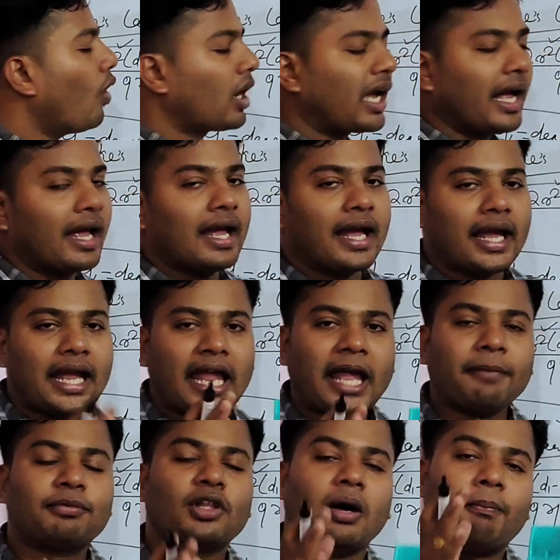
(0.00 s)
Okay,
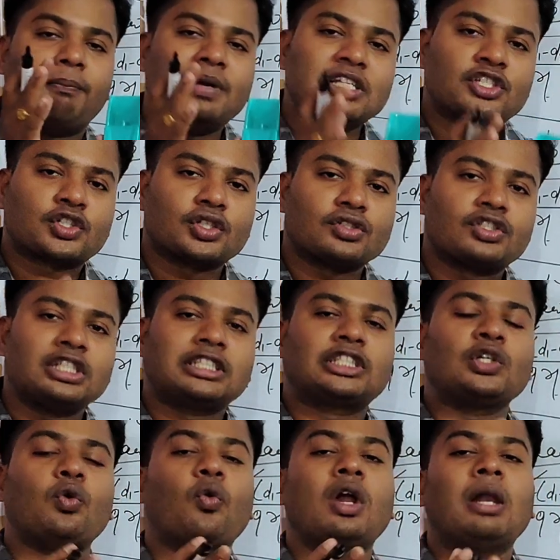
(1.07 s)
if the
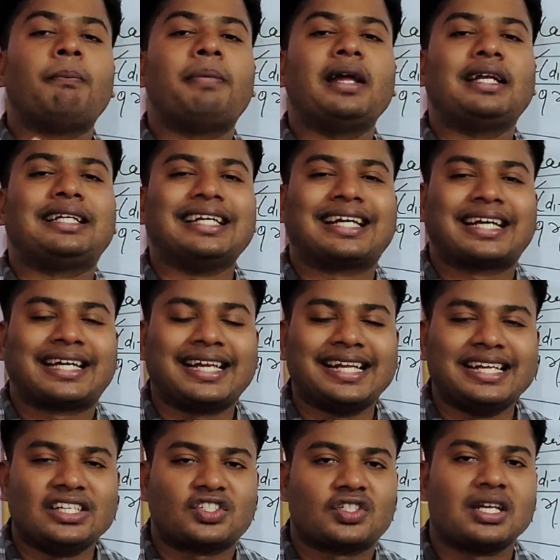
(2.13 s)
viscosity will be
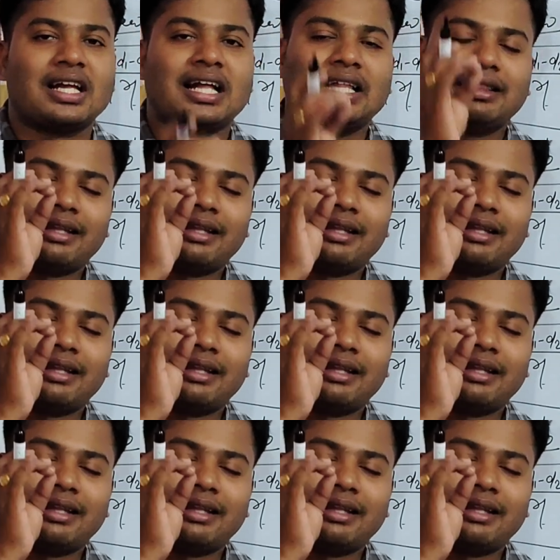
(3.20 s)
decreased,